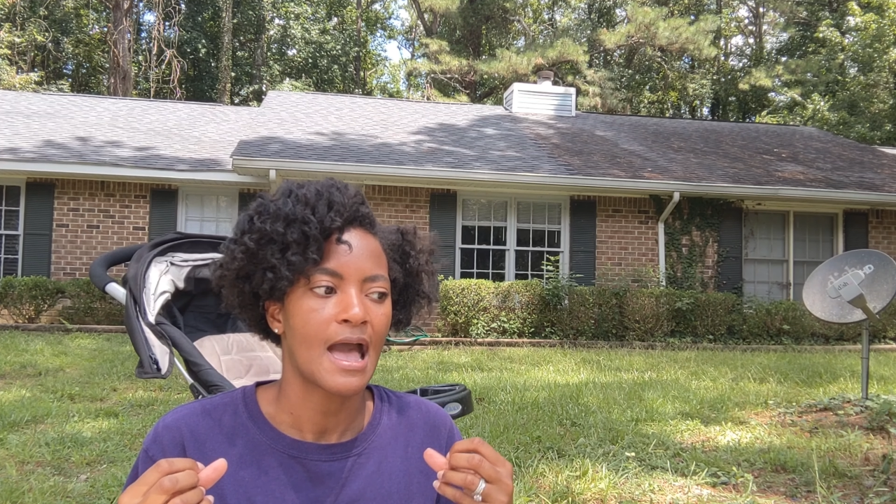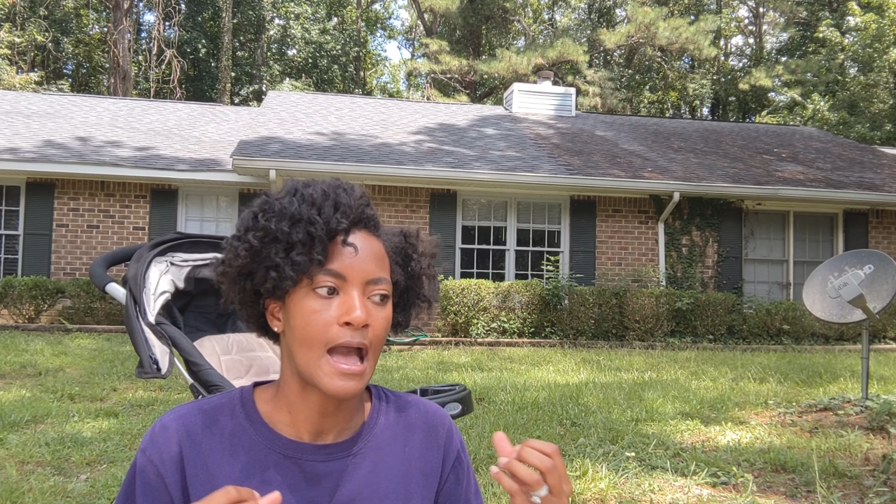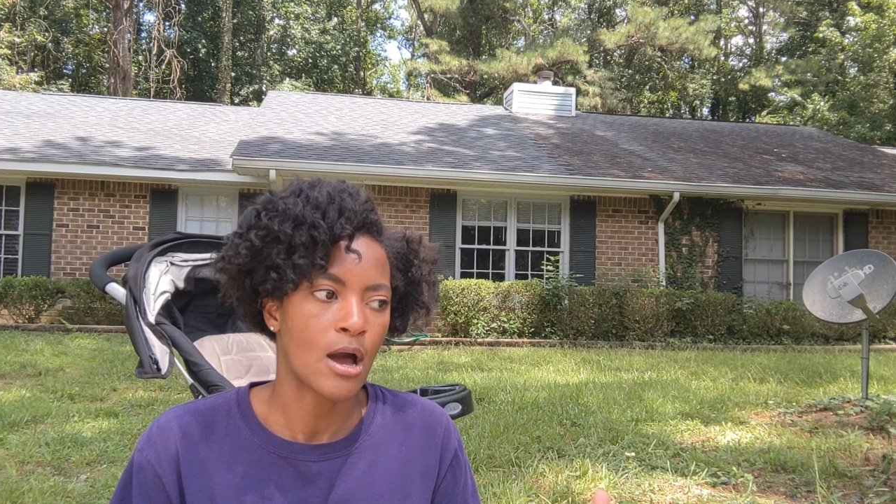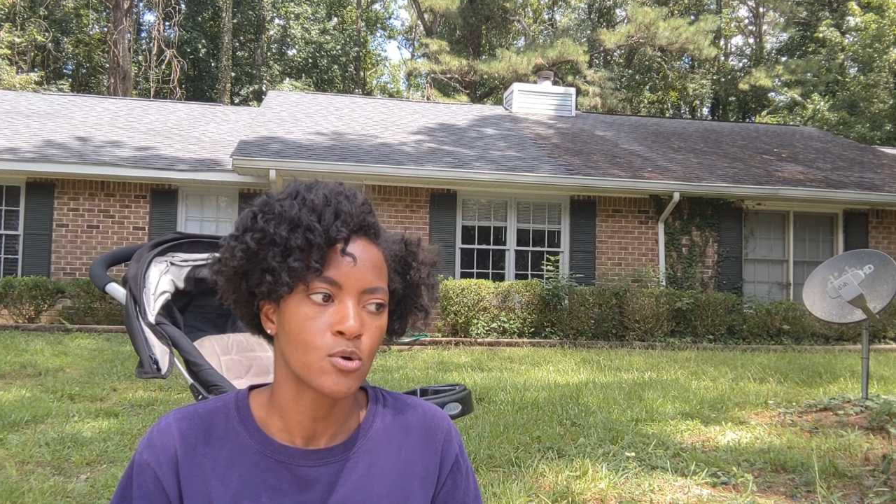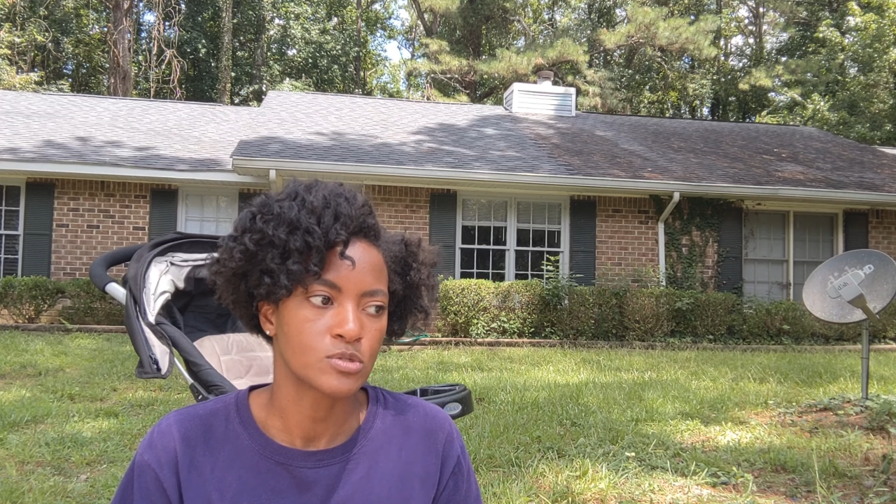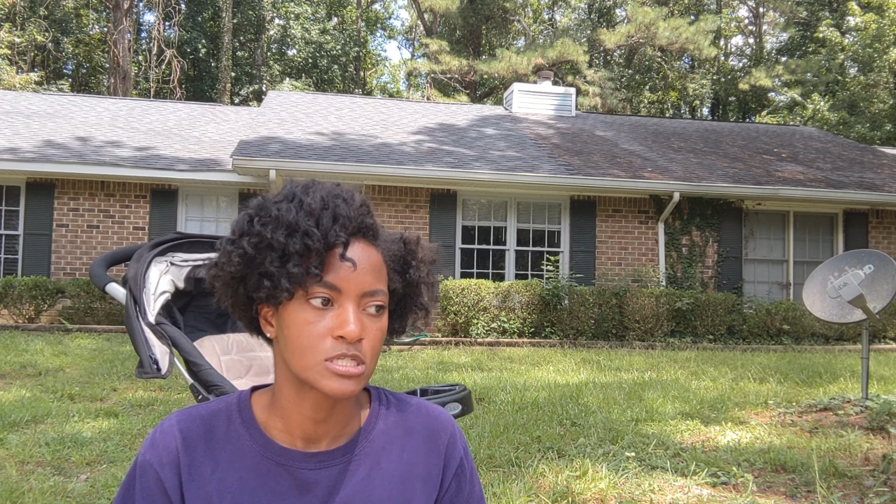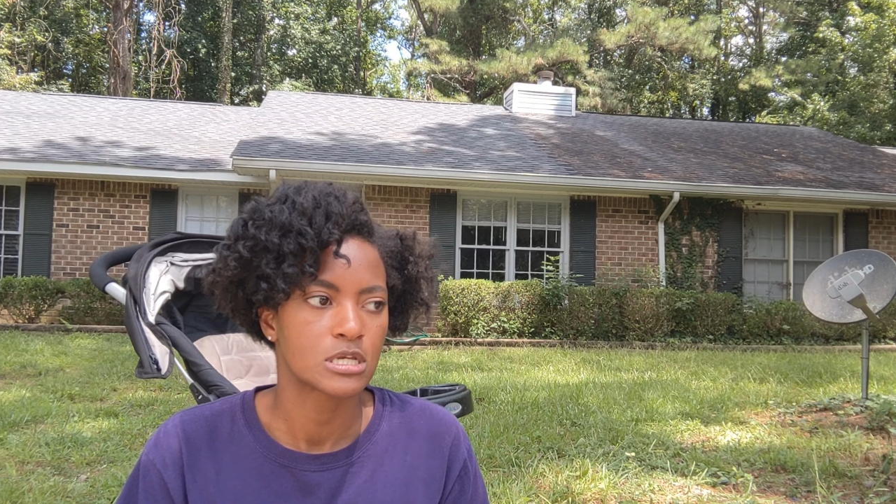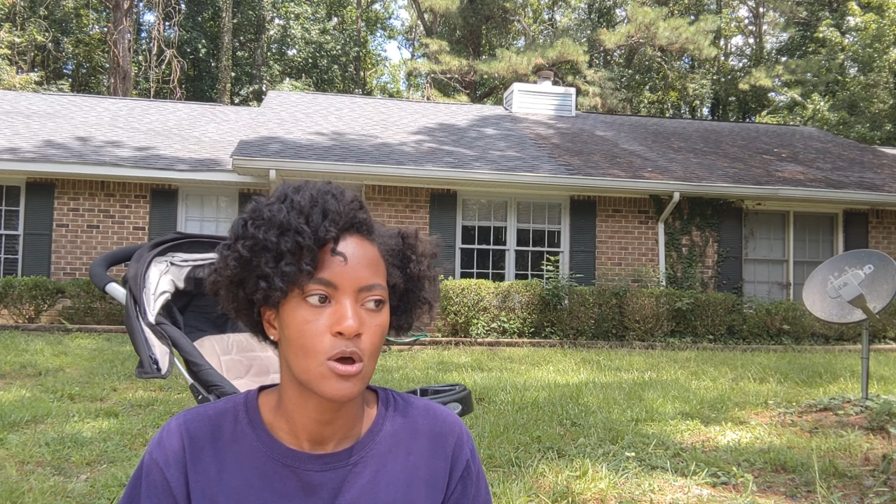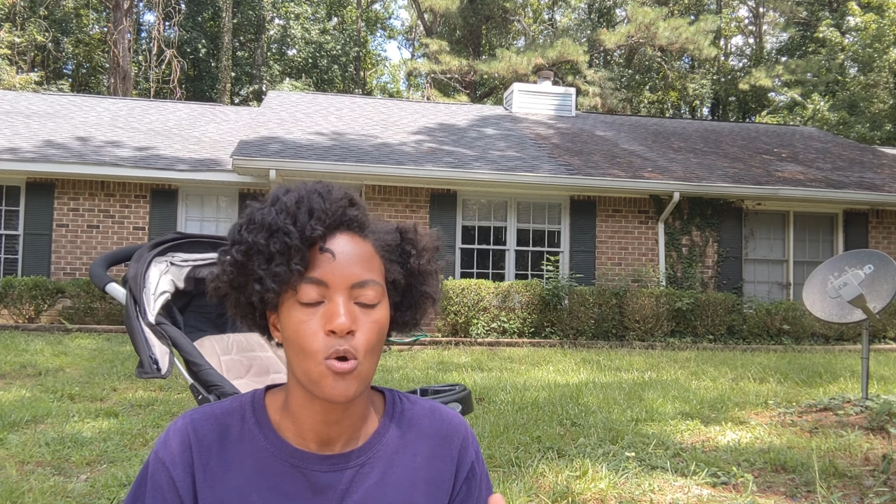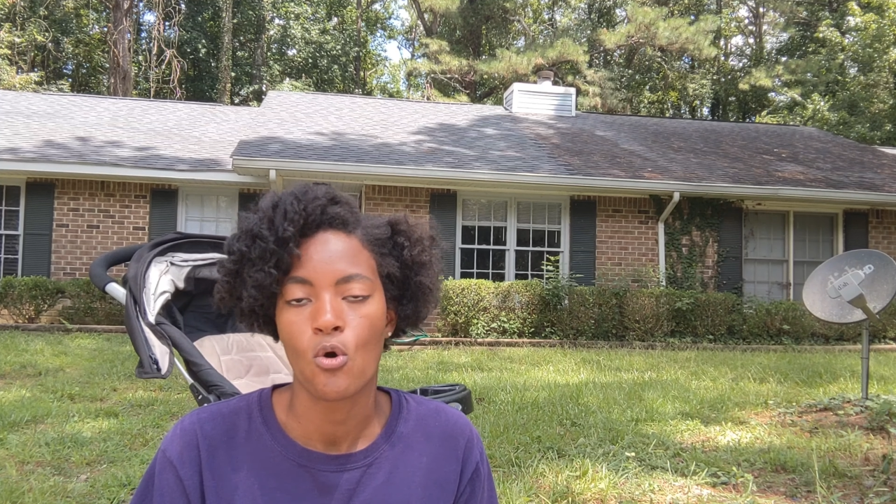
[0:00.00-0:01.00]

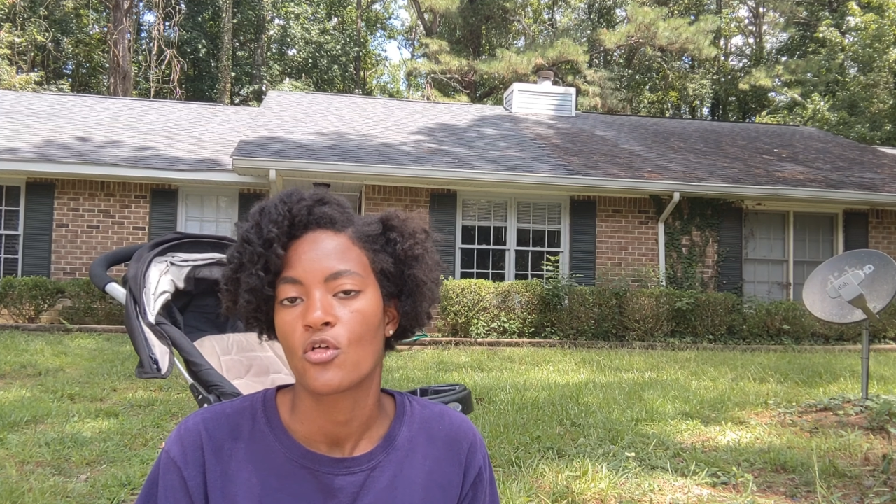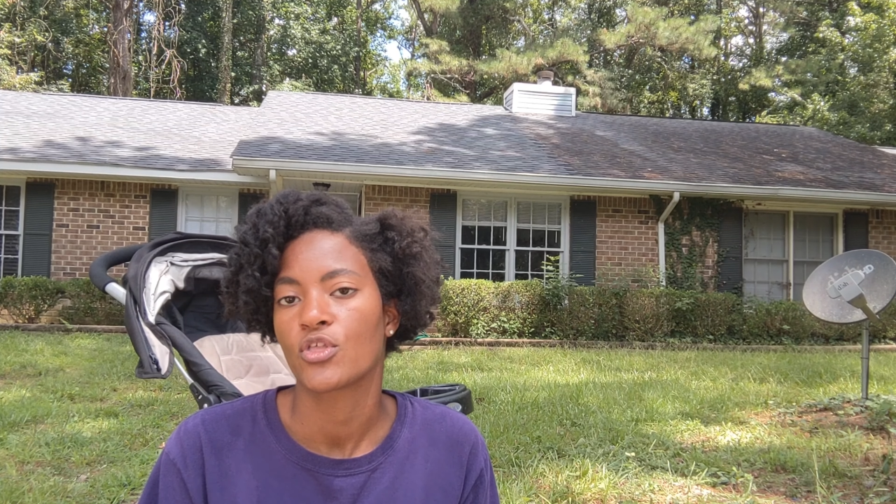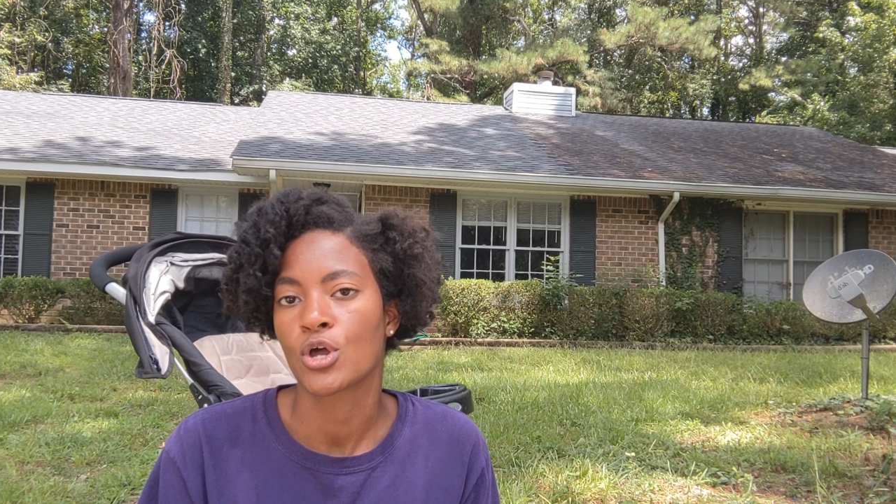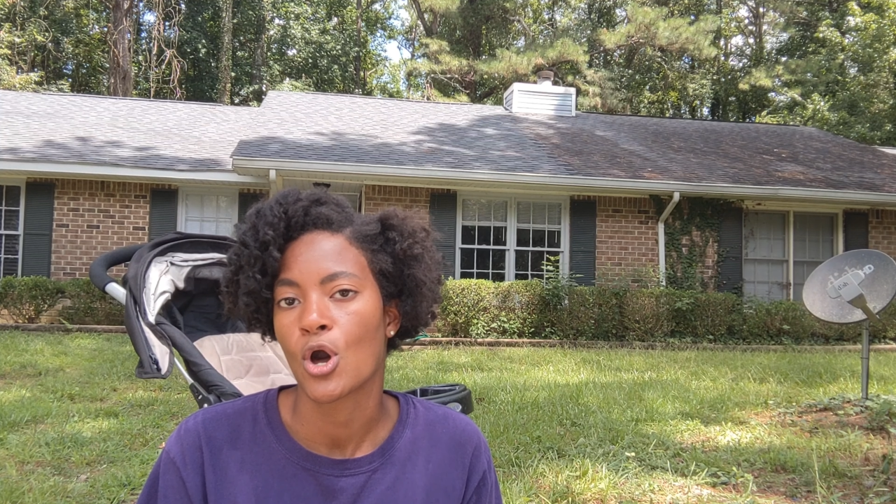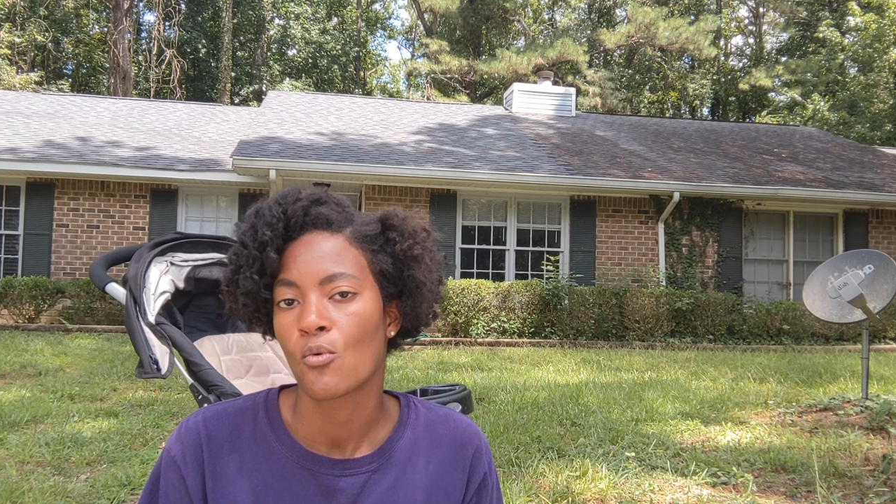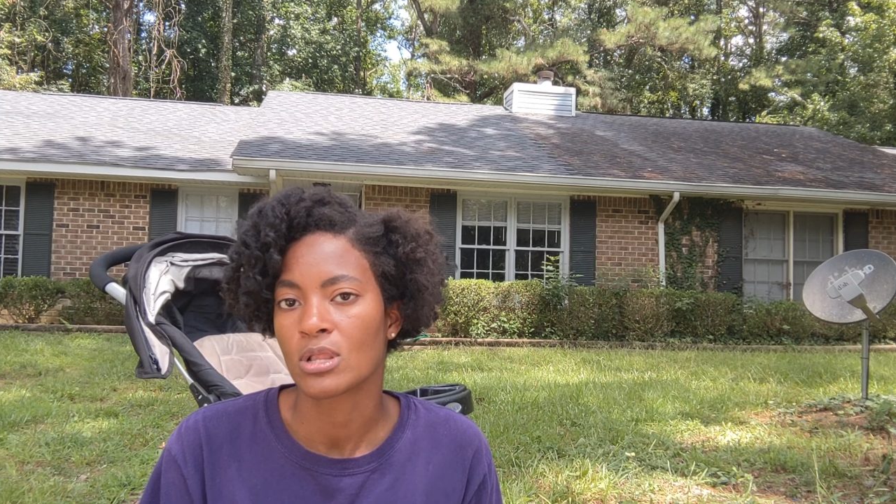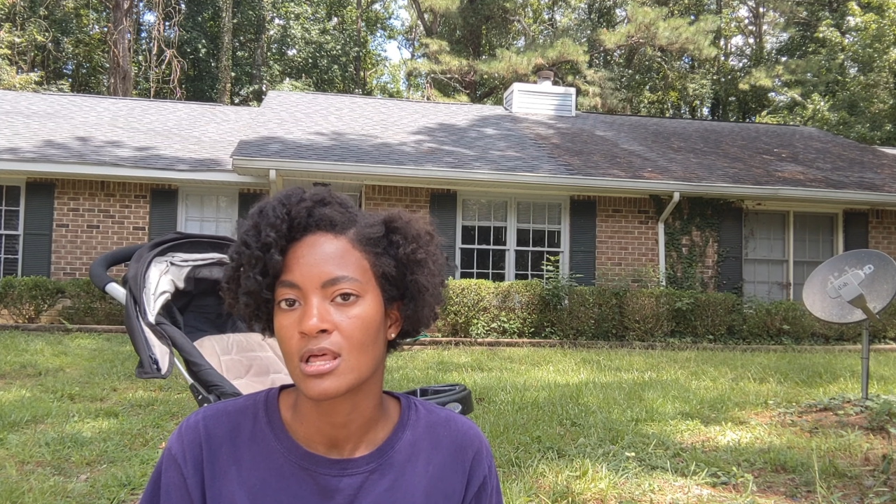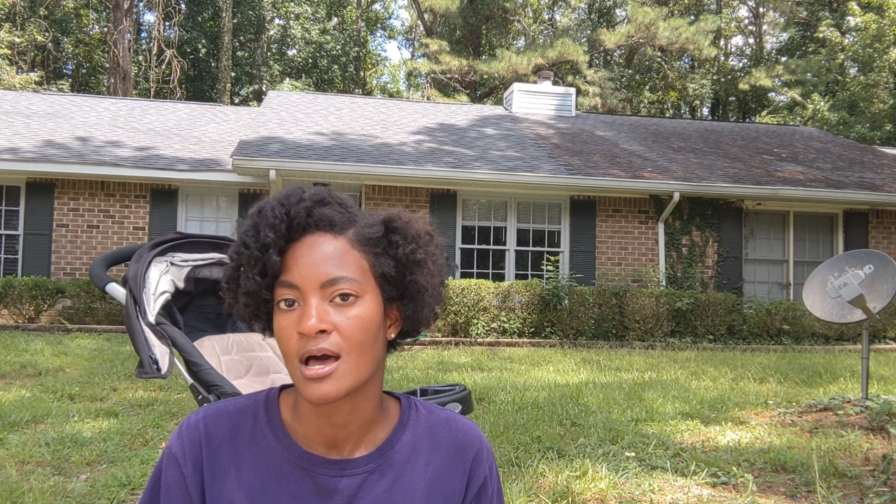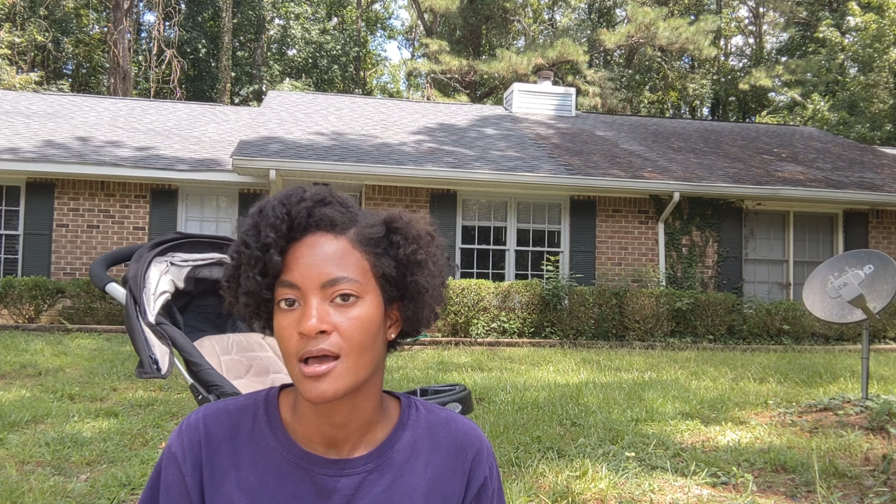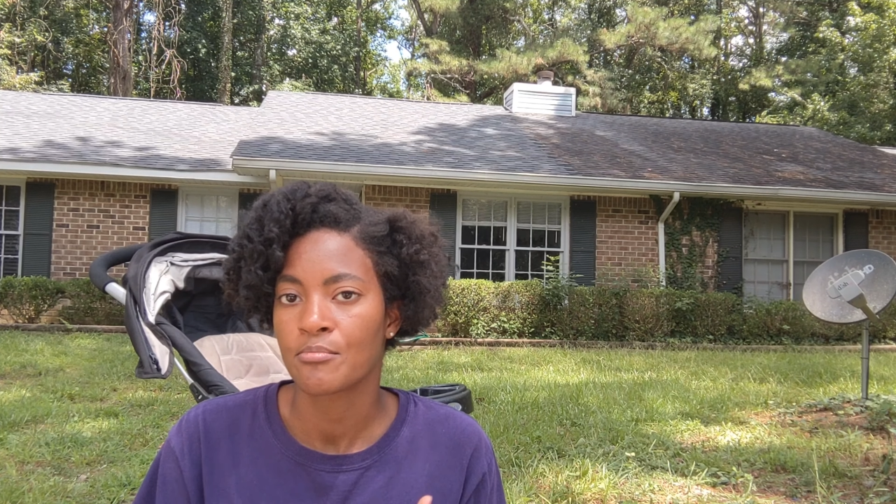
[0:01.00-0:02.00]
out on the go a
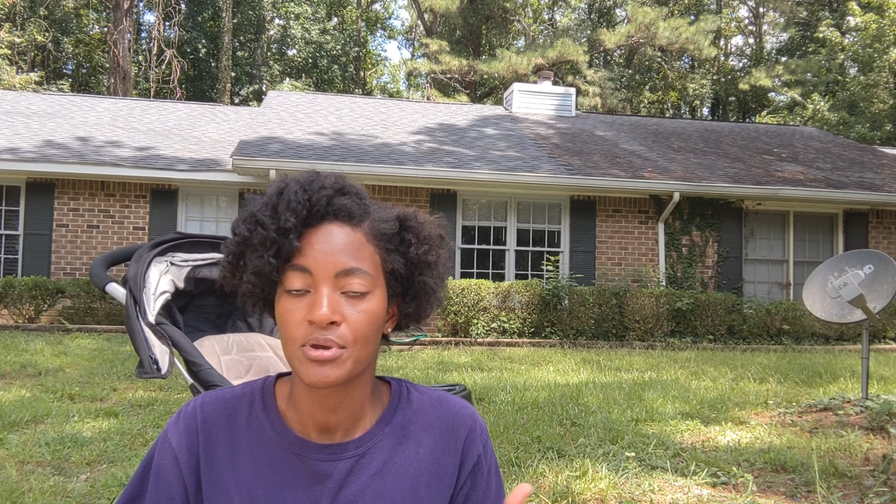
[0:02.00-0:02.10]
lot.